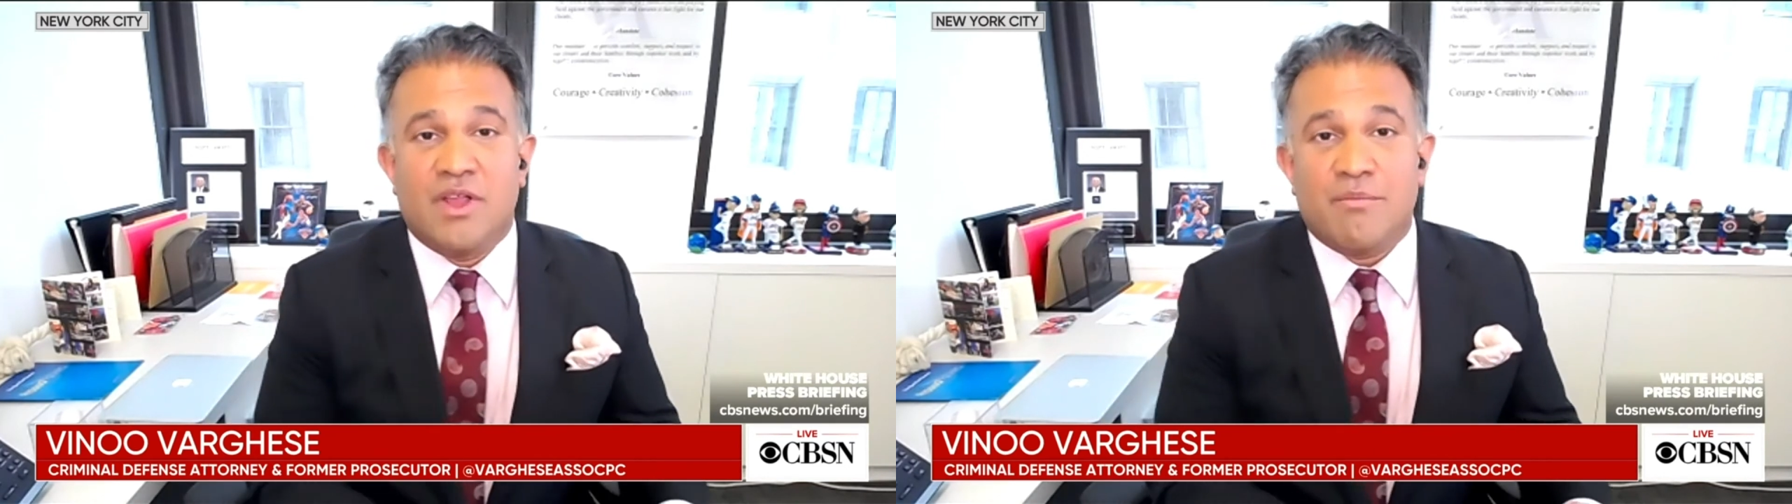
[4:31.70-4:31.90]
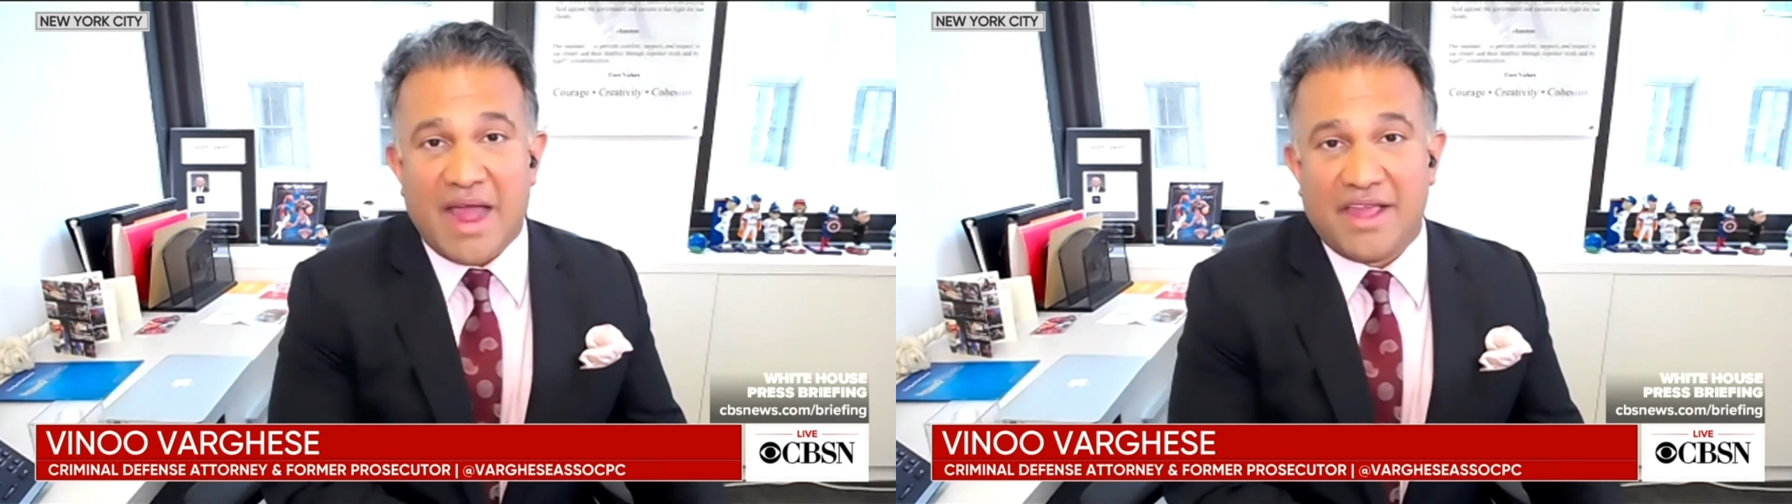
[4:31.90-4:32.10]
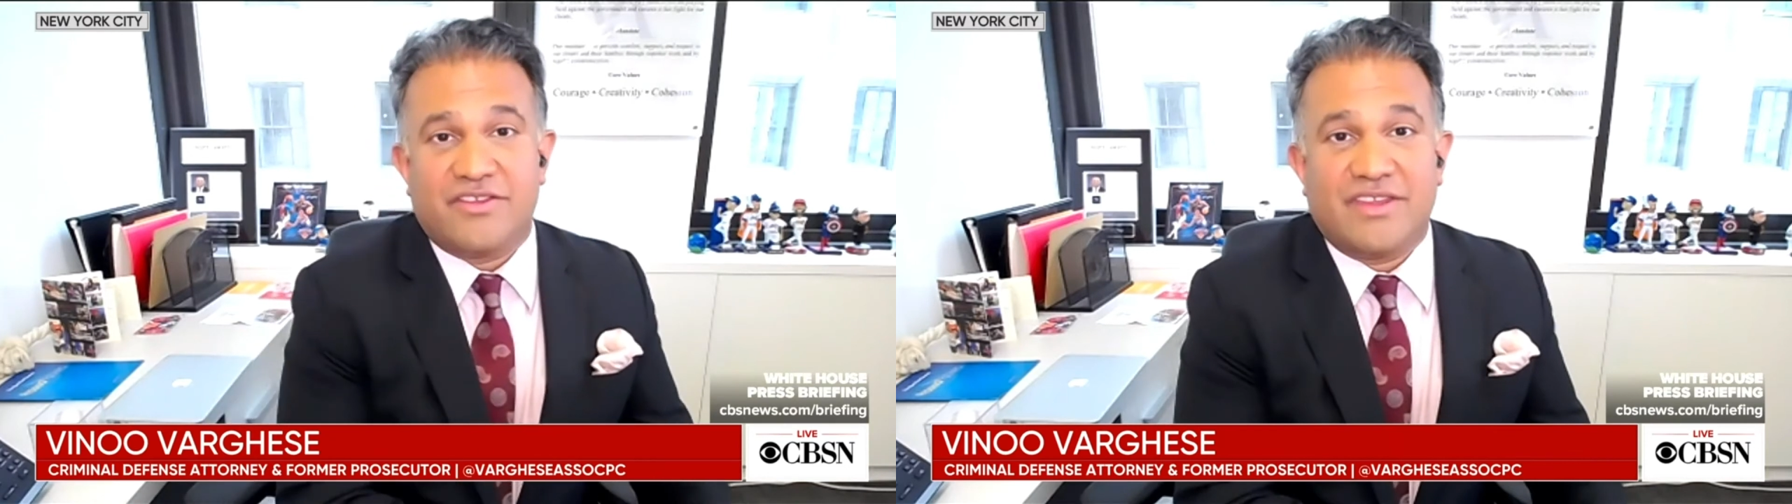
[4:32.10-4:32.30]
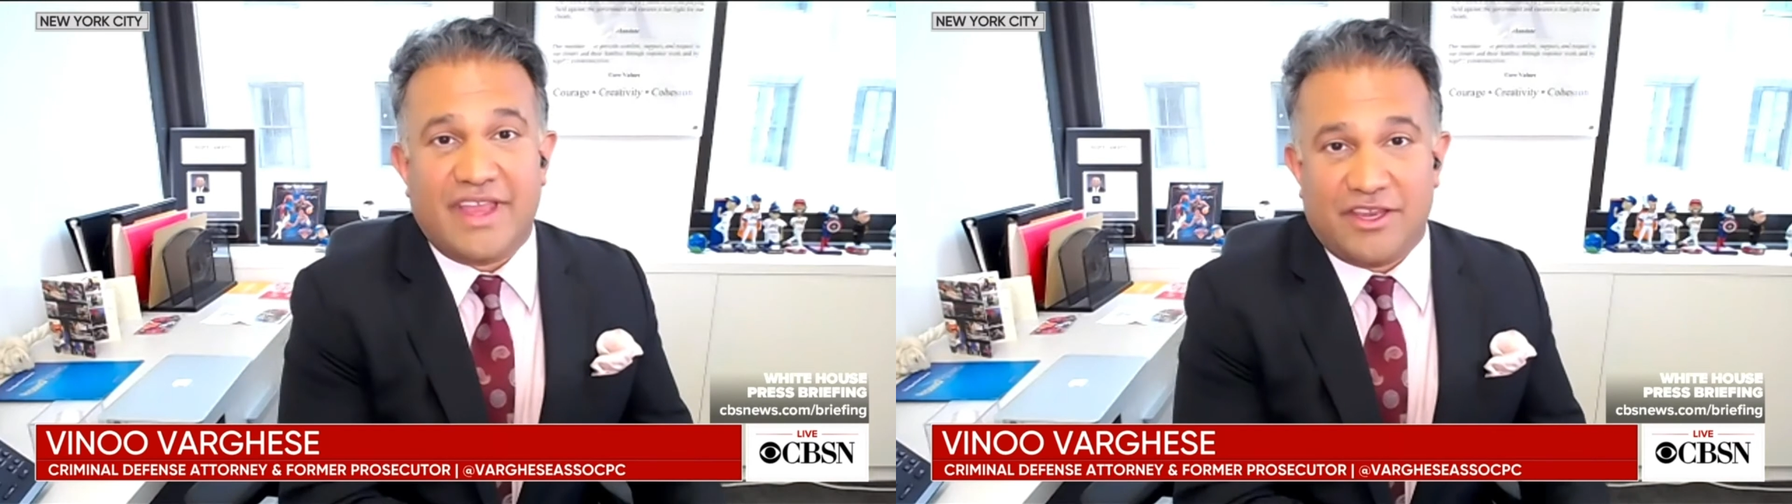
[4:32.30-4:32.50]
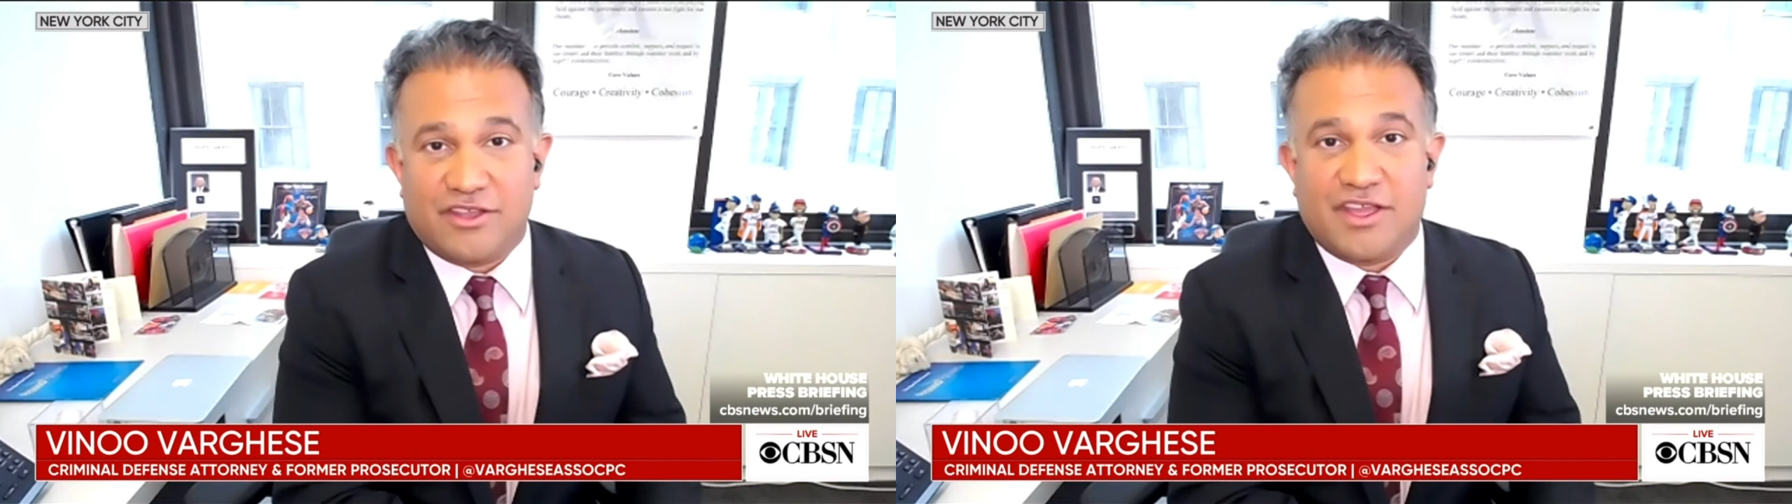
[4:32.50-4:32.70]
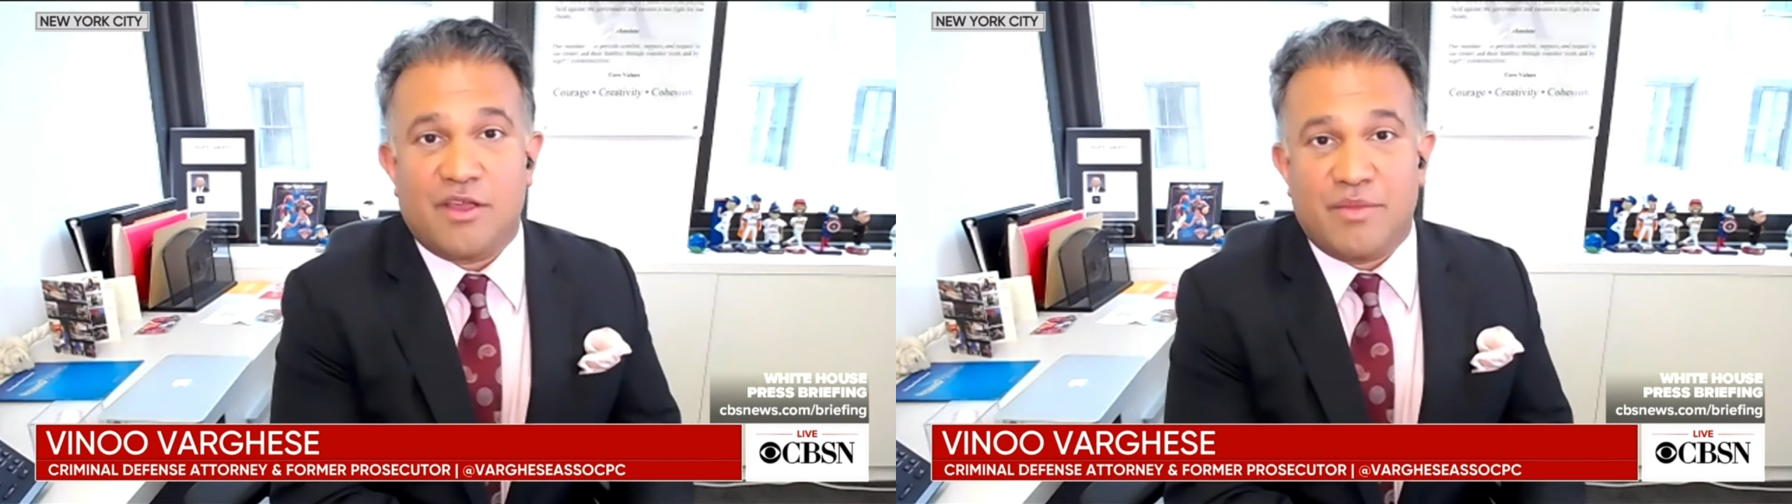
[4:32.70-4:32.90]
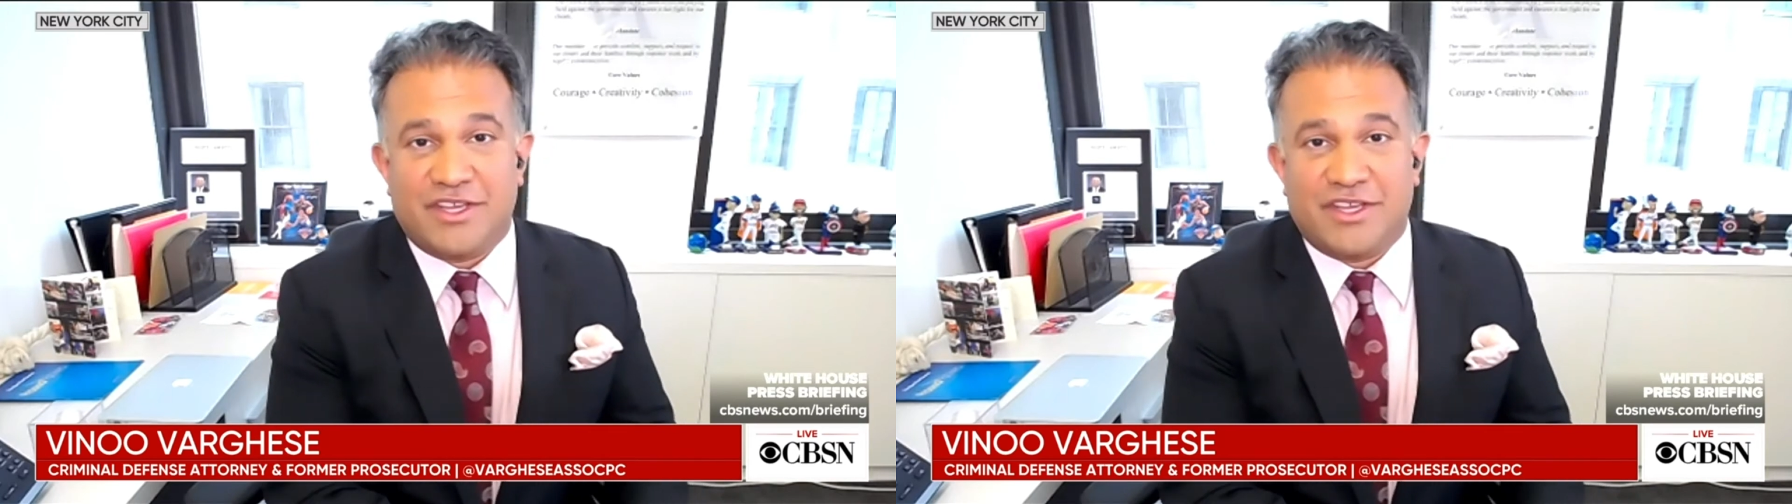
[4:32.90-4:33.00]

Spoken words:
by the state to come in